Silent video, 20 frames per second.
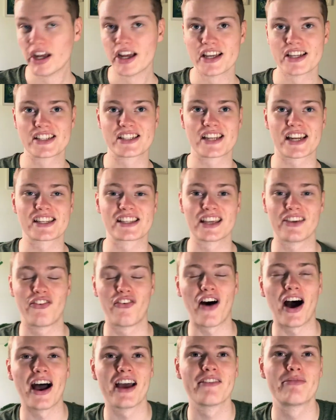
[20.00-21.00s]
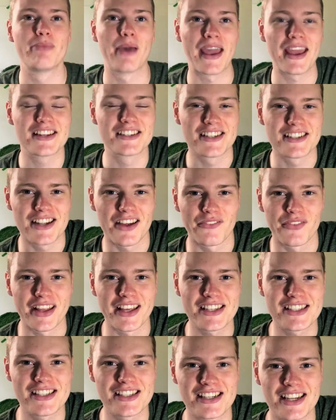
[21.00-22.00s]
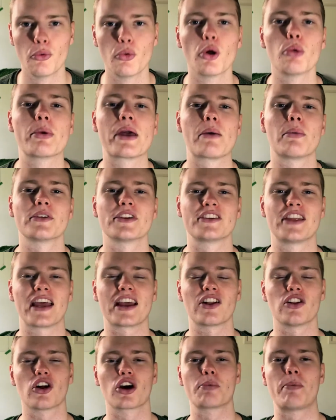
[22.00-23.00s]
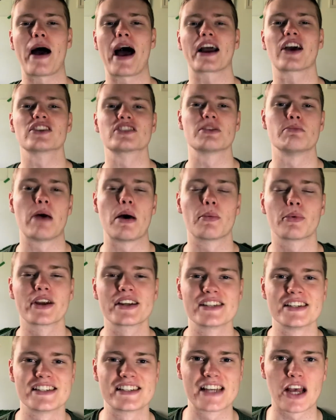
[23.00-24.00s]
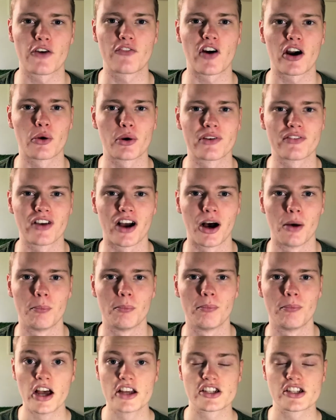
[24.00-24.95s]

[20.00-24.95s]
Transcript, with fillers: 65 pages of this, we'll be able to take a look back on some memories and see how far we've come.